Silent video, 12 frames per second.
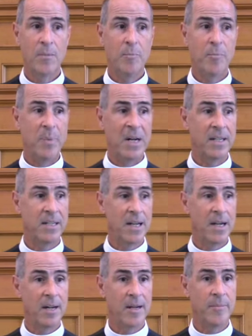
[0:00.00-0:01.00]
but
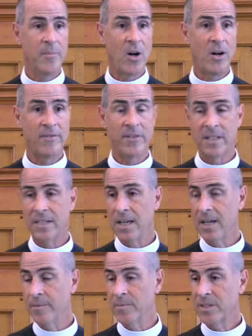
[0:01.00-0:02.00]

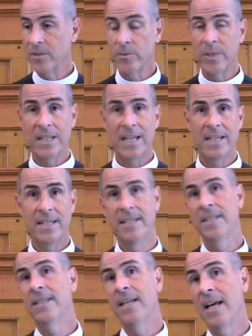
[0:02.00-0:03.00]
oftentimes they're related
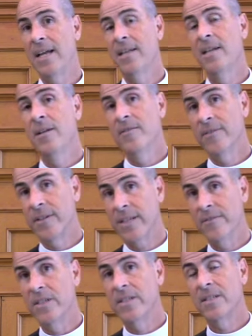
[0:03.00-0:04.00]
in that
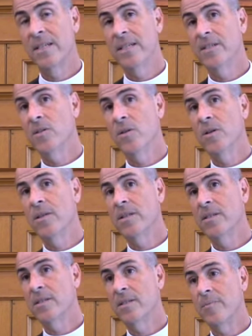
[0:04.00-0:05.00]
forgiveness
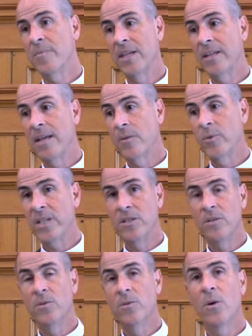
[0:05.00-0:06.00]
is something that we
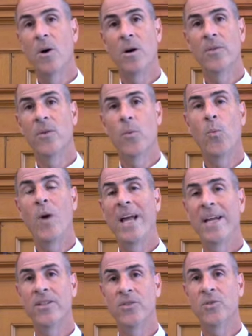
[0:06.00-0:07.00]
do on the
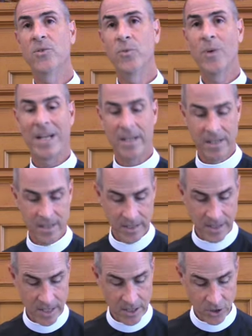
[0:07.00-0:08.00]
way to
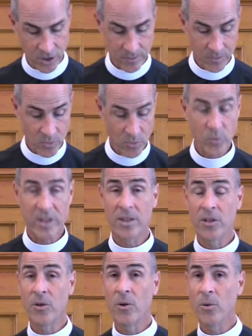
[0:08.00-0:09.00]
reconciliation with the
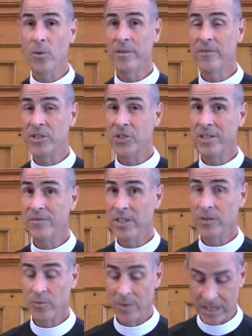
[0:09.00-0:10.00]
goal of
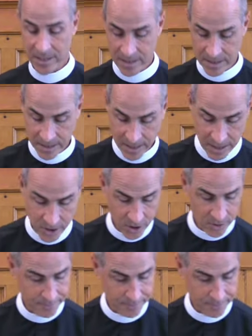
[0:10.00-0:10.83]
achieving reconciliation.